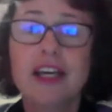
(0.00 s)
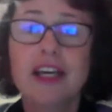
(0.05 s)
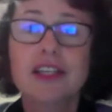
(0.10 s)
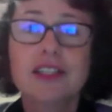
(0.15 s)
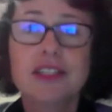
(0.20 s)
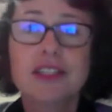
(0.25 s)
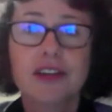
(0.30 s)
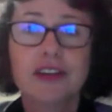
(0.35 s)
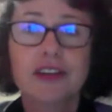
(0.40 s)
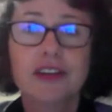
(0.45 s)

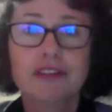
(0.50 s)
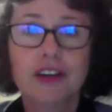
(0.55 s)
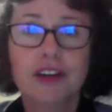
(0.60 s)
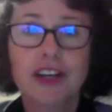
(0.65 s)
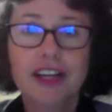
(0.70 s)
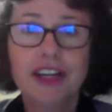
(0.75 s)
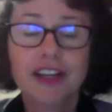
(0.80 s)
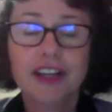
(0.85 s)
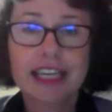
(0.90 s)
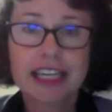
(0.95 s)
So
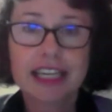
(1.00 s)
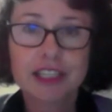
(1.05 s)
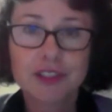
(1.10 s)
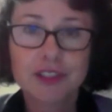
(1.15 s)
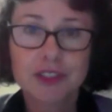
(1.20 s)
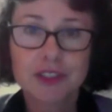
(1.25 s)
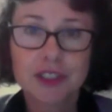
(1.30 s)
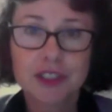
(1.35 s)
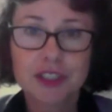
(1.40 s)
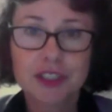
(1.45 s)

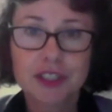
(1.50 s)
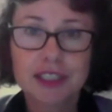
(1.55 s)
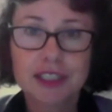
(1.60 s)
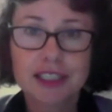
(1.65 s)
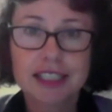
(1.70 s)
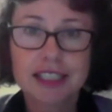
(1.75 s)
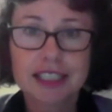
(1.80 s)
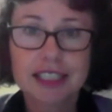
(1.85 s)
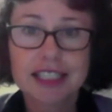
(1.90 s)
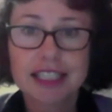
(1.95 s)

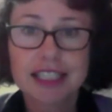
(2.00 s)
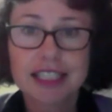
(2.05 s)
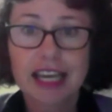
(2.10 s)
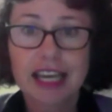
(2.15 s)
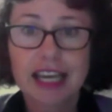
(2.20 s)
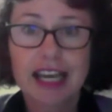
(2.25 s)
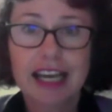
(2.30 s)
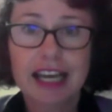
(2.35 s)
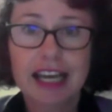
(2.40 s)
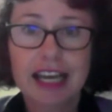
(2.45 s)
phytoestrogens
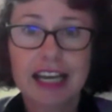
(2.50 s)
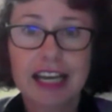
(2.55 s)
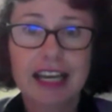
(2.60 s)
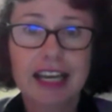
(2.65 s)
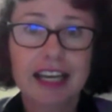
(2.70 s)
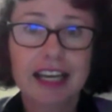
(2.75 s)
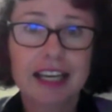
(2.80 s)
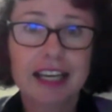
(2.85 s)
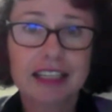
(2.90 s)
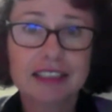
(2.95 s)

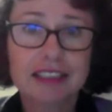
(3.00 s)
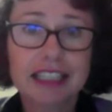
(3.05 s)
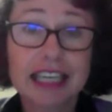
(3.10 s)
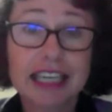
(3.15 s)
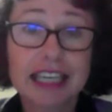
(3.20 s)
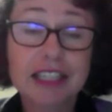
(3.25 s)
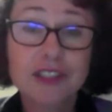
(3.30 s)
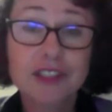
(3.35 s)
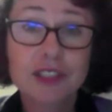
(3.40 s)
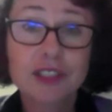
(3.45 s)
are
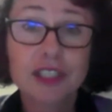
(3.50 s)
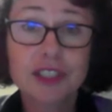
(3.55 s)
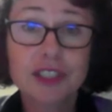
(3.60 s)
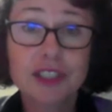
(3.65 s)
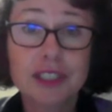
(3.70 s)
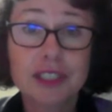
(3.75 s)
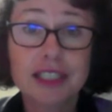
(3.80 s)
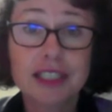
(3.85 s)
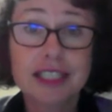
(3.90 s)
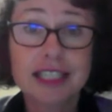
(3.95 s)

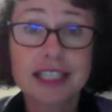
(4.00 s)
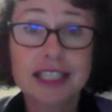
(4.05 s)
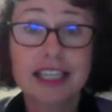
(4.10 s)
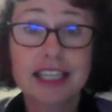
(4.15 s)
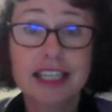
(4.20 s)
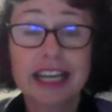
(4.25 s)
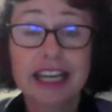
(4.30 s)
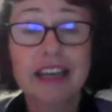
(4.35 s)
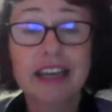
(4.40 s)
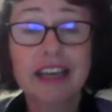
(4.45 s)
estrogens
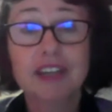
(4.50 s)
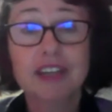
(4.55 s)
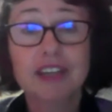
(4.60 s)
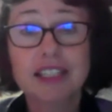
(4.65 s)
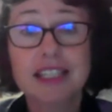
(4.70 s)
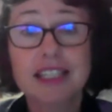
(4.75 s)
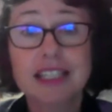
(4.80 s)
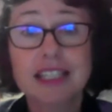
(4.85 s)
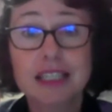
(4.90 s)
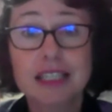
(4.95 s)
that have a
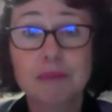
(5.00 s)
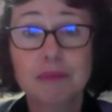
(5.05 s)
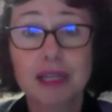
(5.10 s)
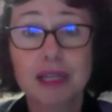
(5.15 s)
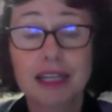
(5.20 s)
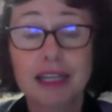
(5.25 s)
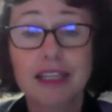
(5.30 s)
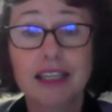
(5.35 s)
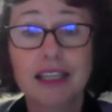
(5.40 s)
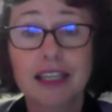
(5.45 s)

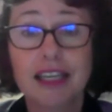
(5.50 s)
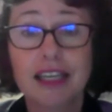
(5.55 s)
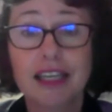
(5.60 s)
similar